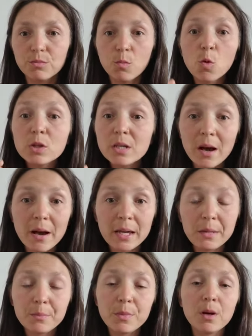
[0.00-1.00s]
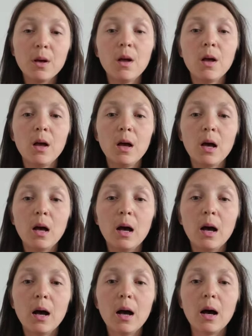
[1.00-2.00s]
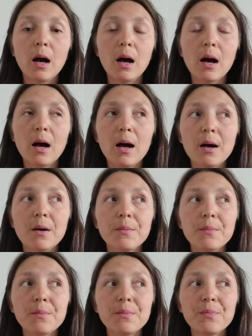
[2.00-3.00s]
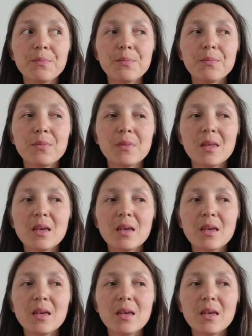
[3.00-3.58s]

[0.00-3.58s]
more time. And